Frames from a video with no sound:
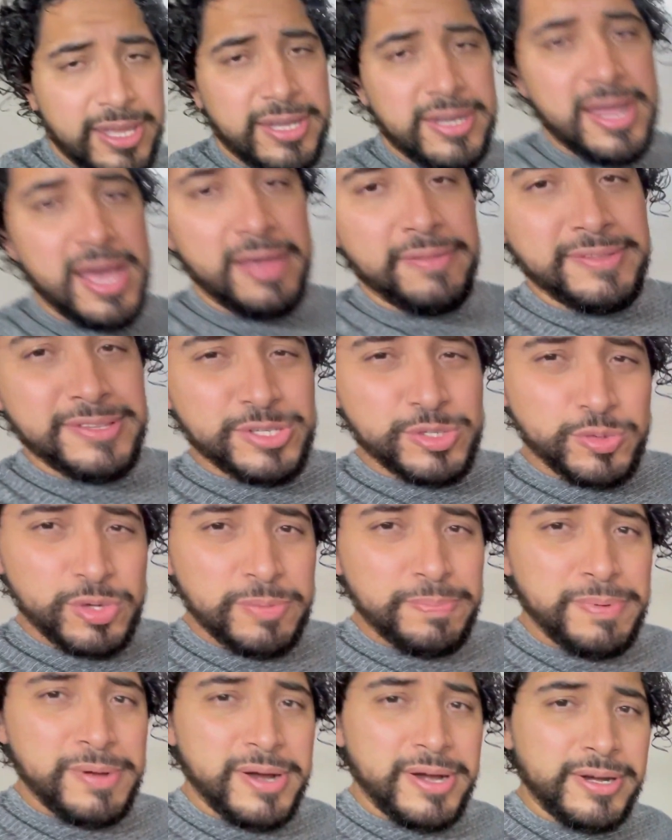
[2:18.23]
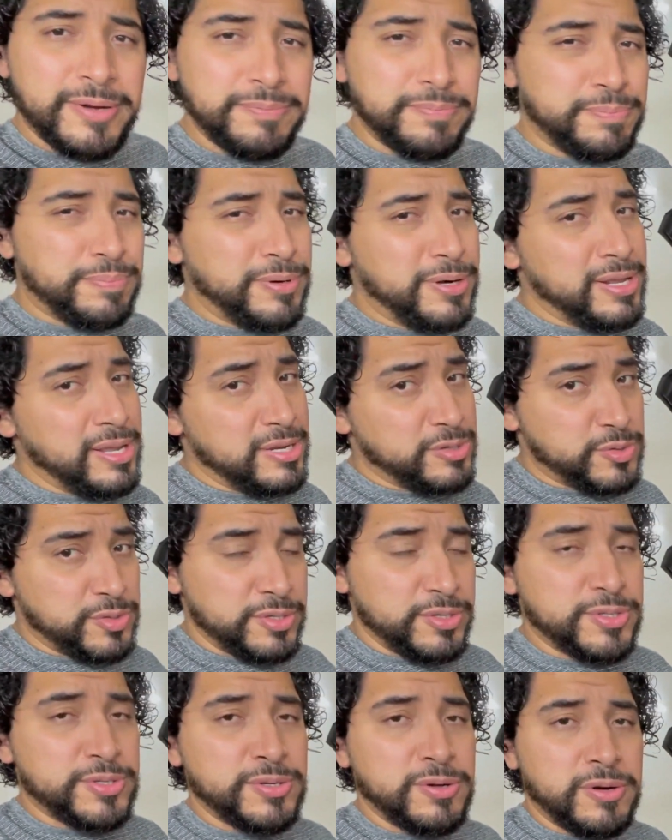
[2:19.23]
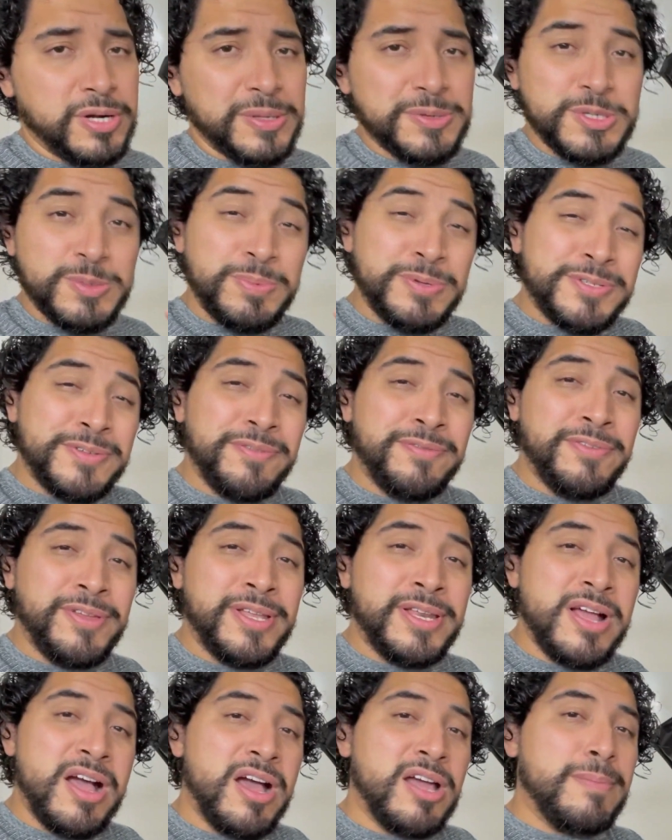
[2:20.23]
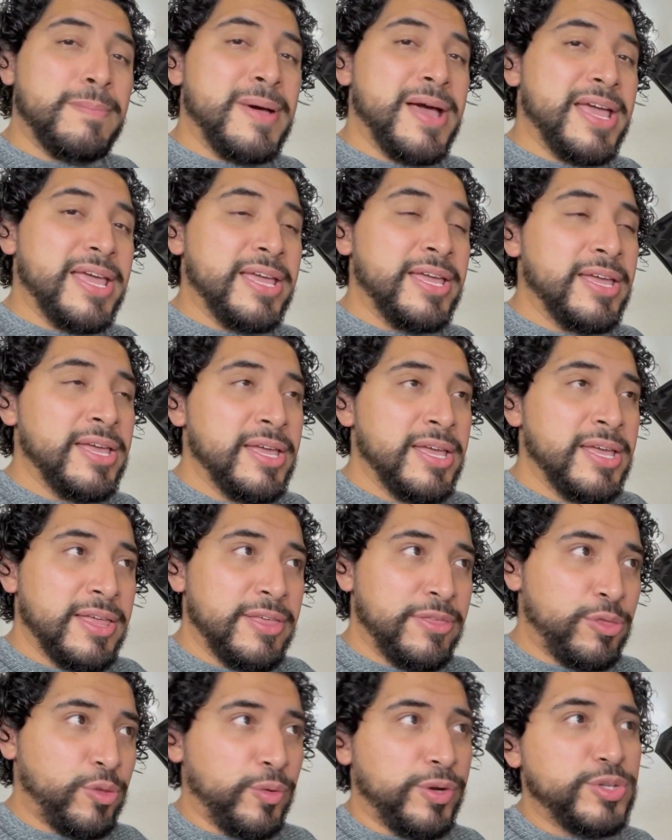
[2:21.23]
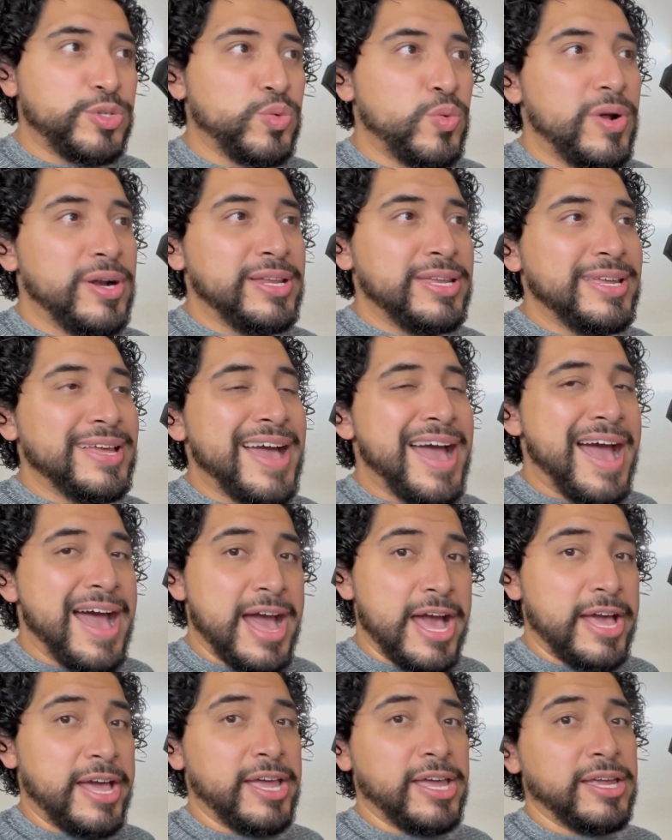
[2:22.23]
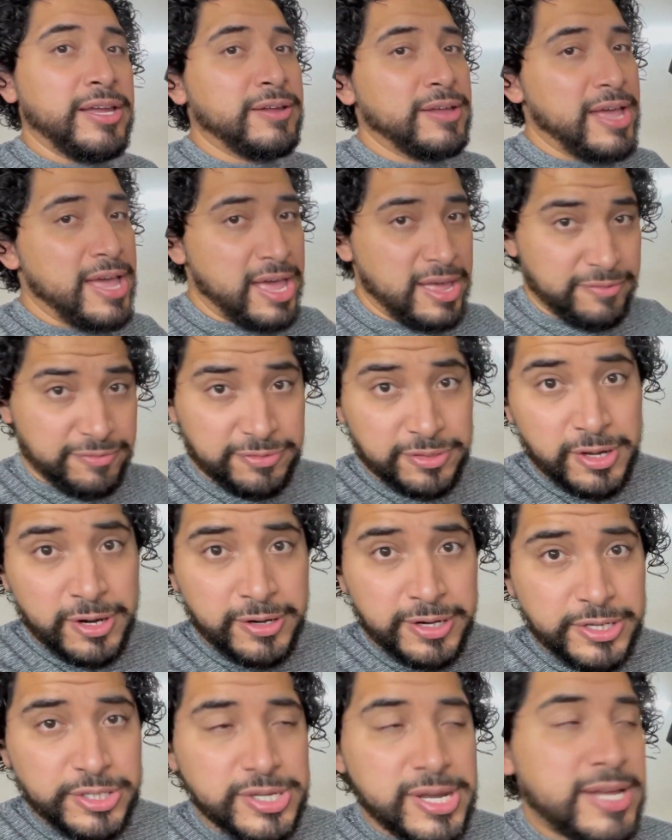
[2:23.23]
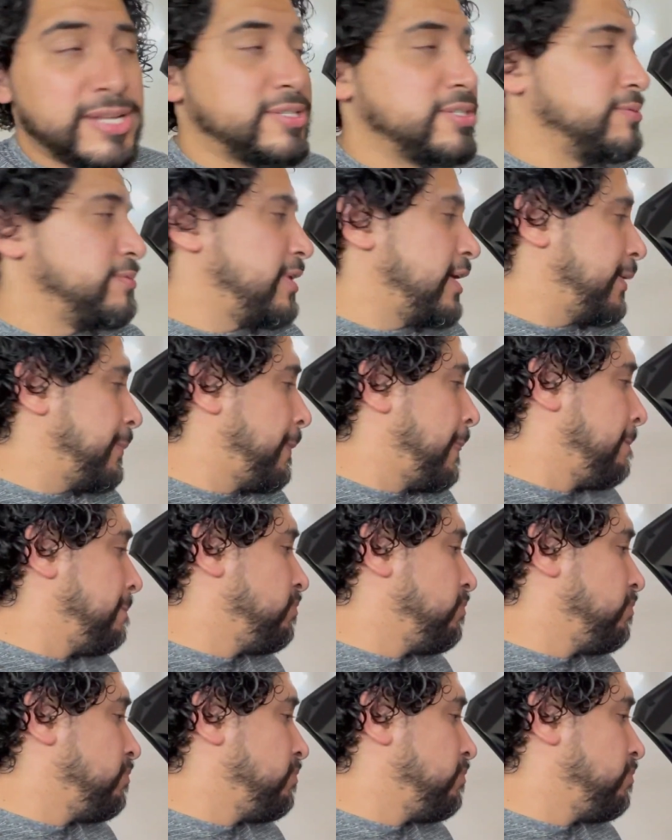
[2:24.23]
Now this strut bar, pretty interesting story. It was supposed to fit on my 320i F30 chassis, right?